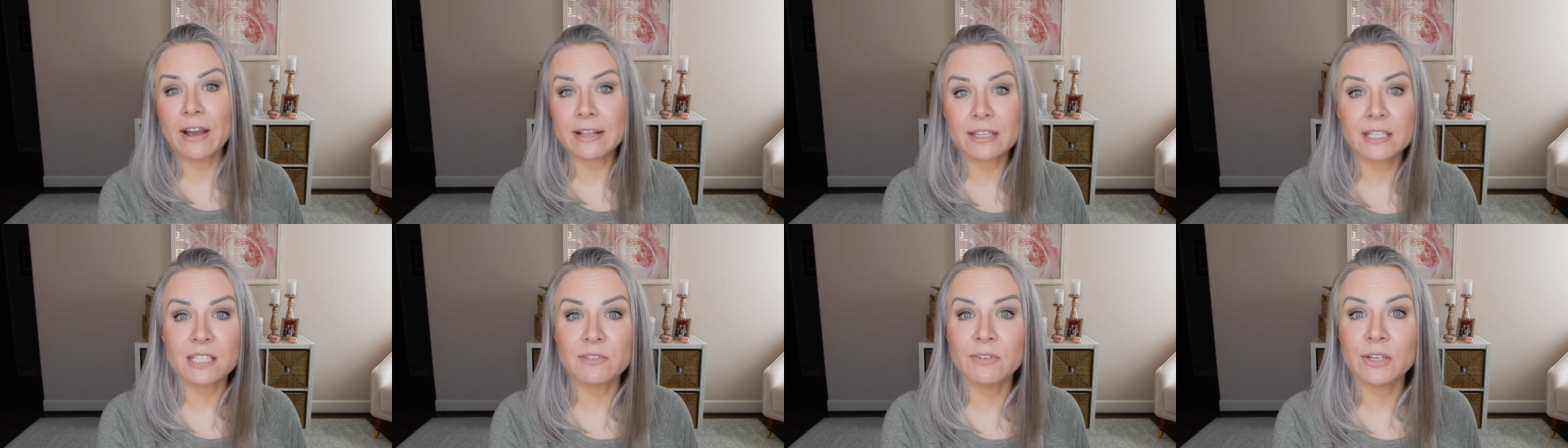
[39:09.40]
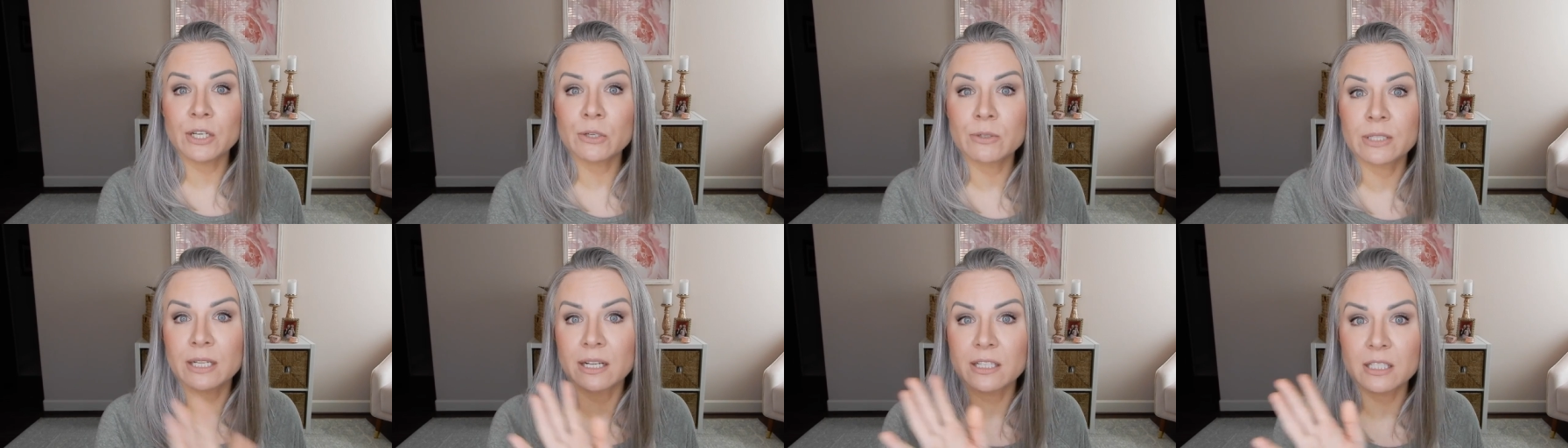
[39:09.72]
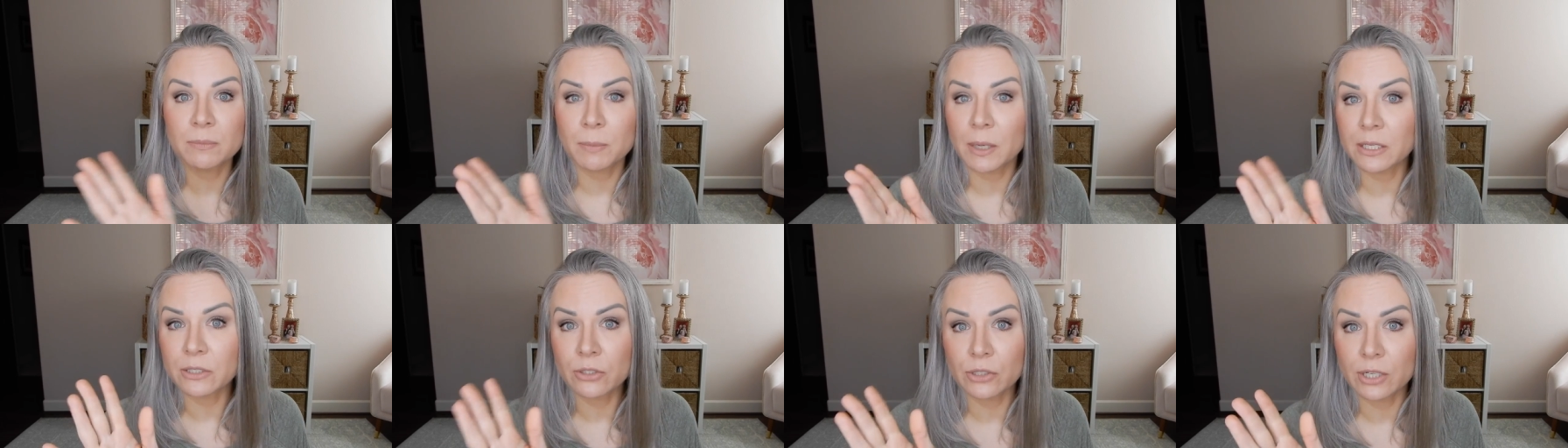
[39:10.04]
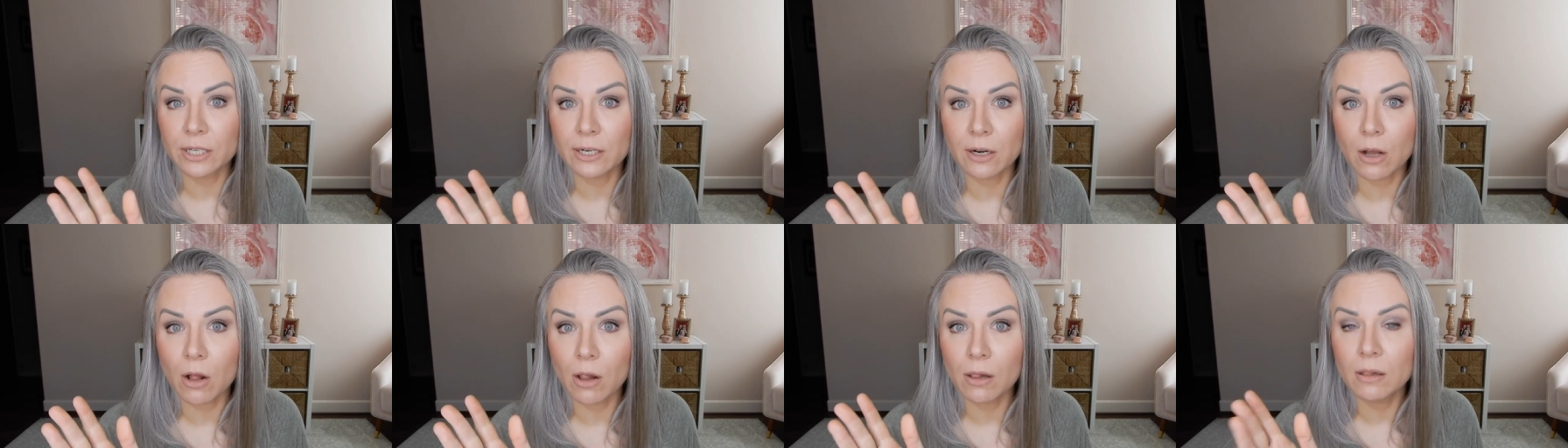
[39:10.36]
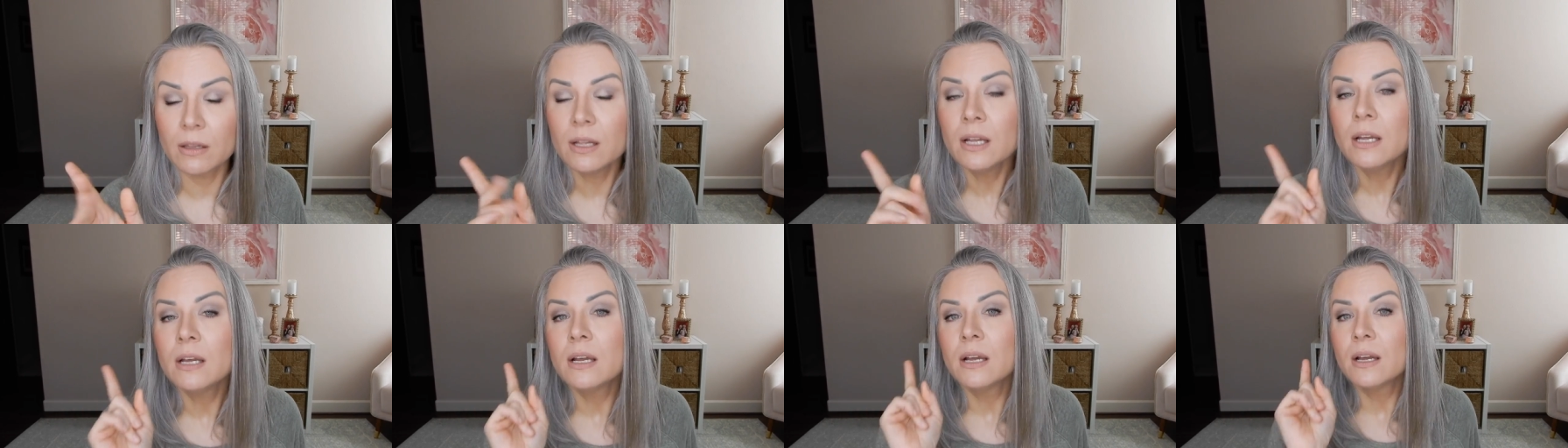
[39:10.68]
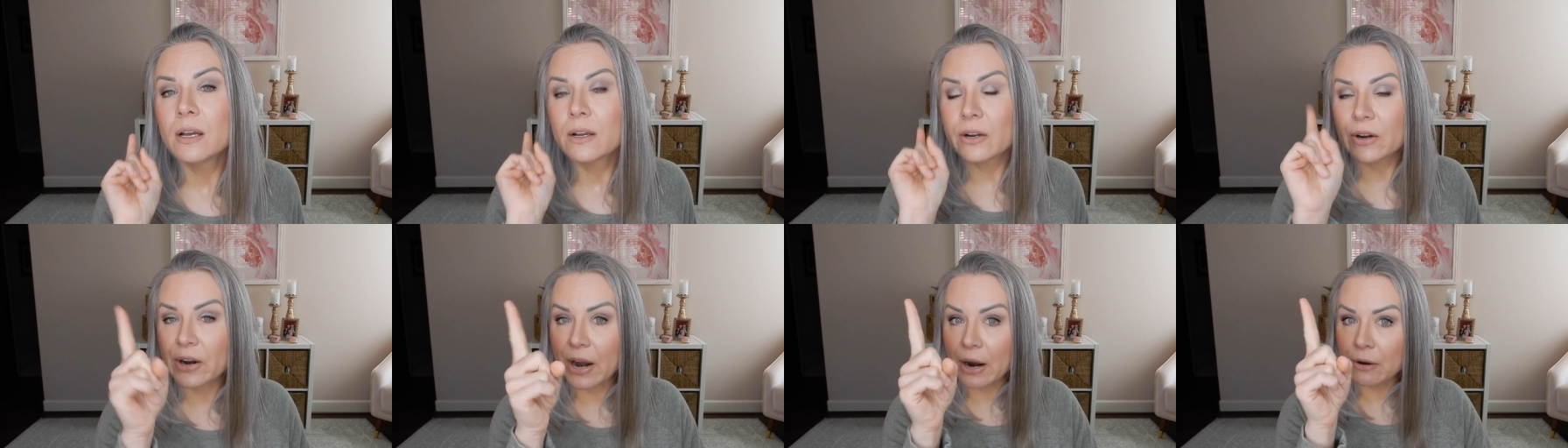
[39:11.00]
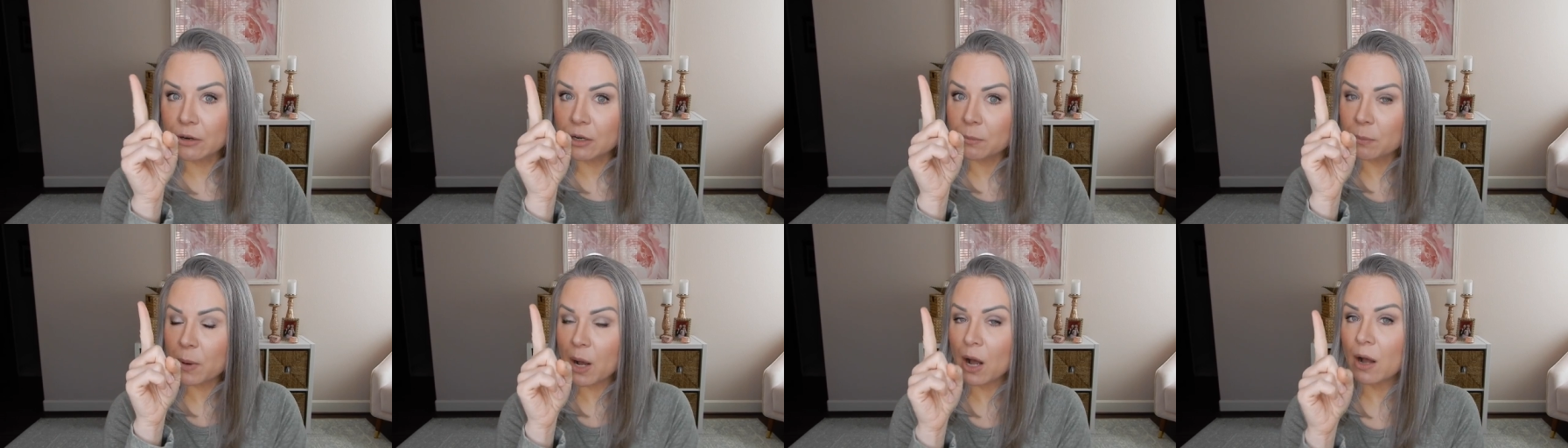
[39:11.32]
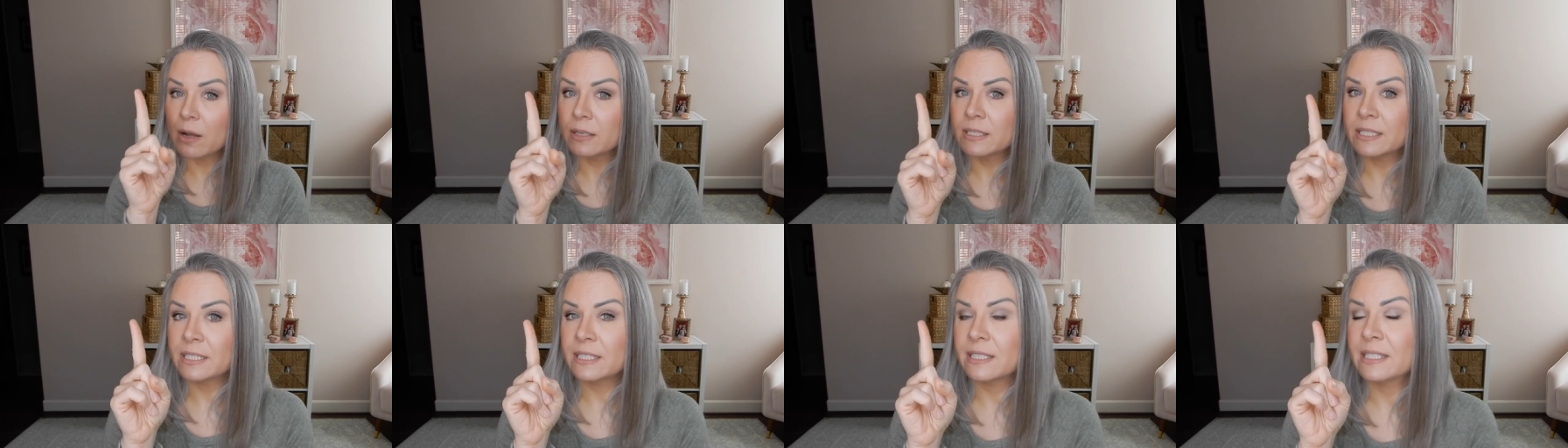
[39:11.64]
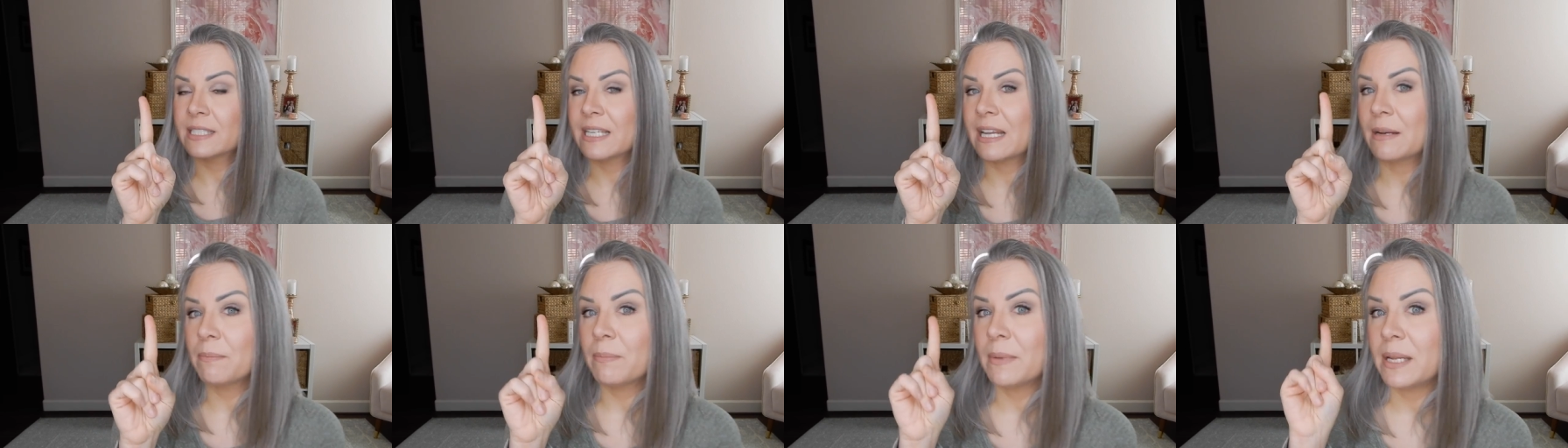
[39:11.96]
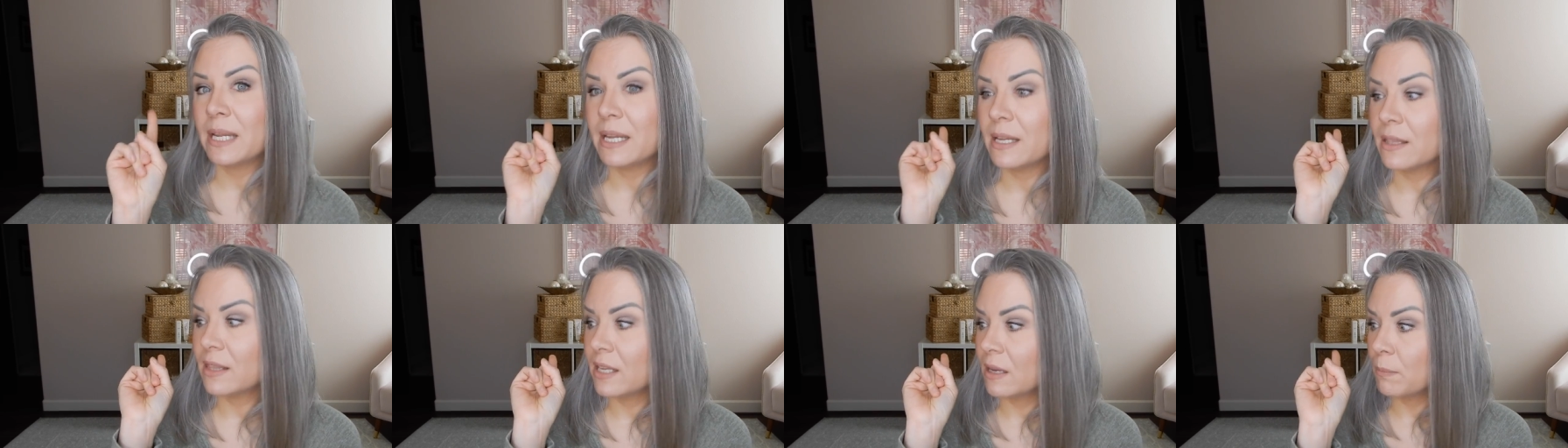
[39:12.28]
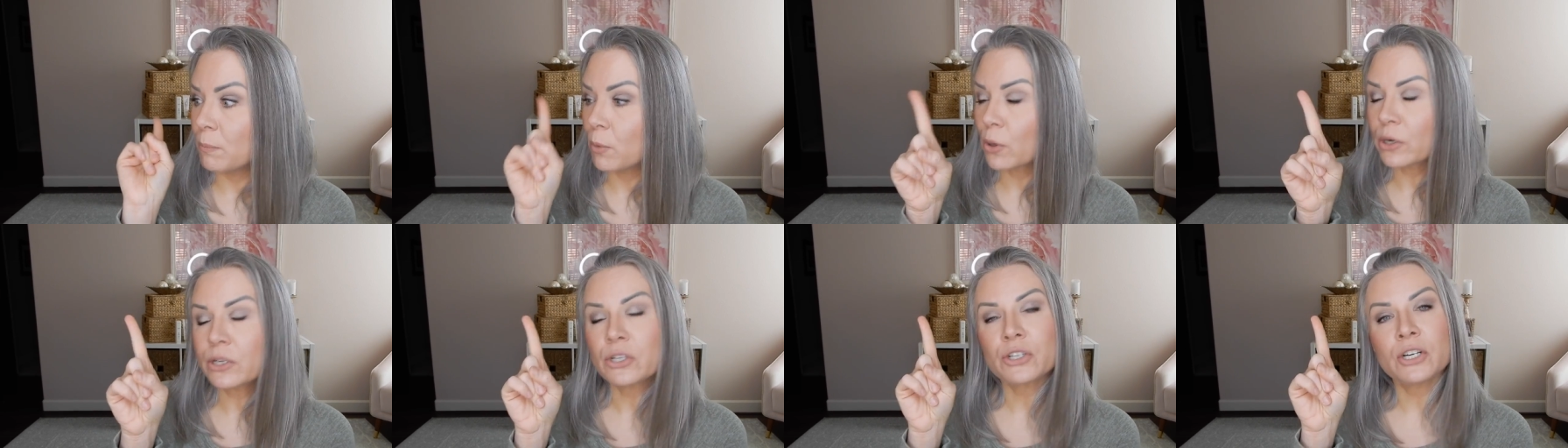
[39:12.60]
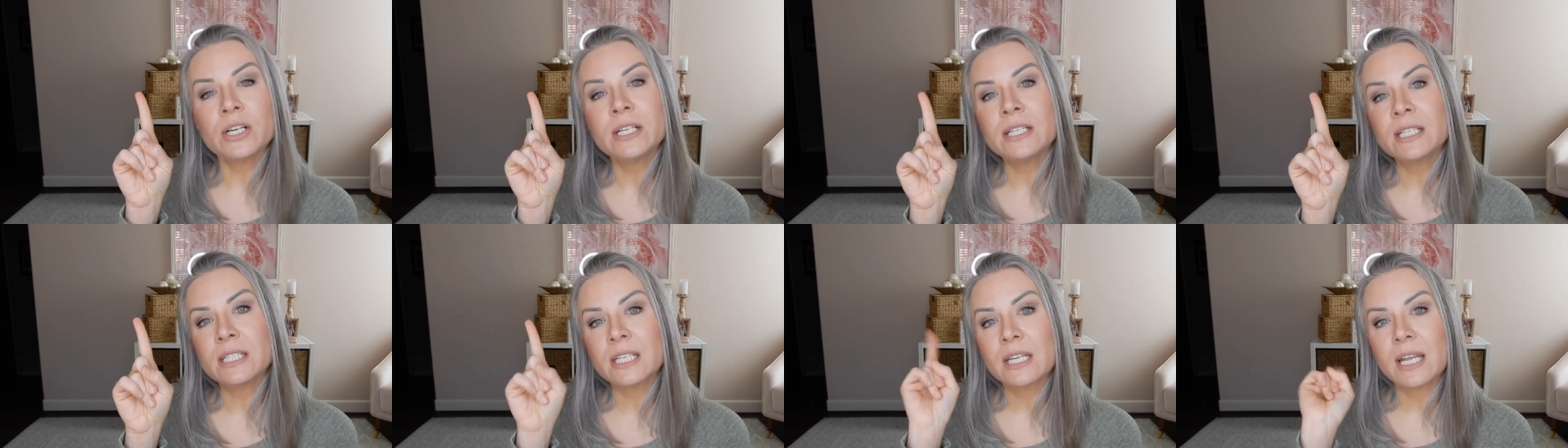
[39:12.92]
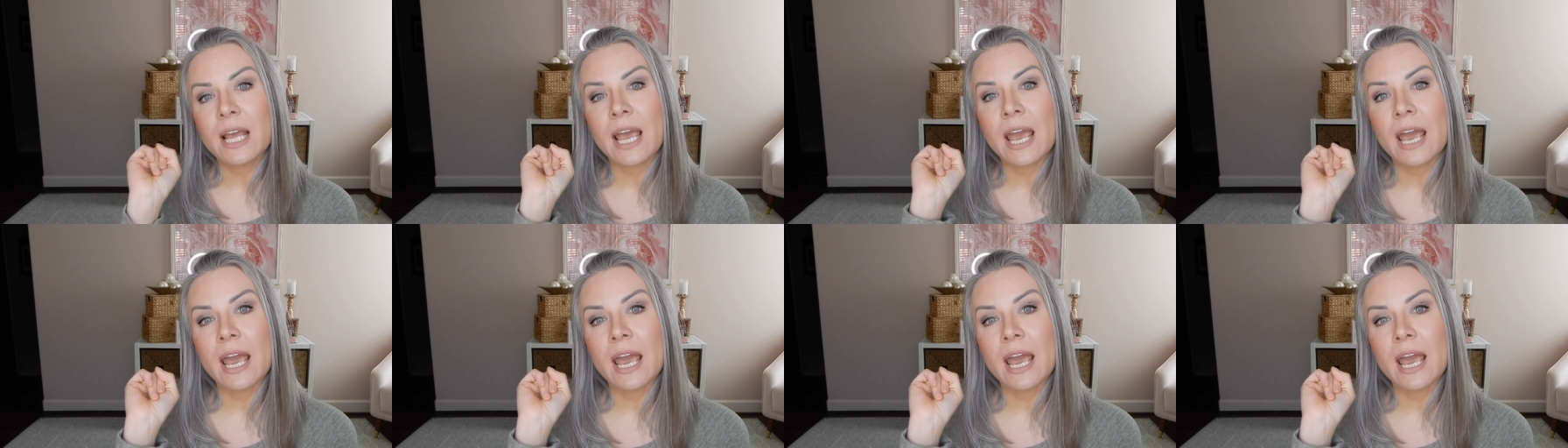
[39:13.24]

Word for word: In fact, this video is not sponsored at all. Crown and Paw did send me the portrait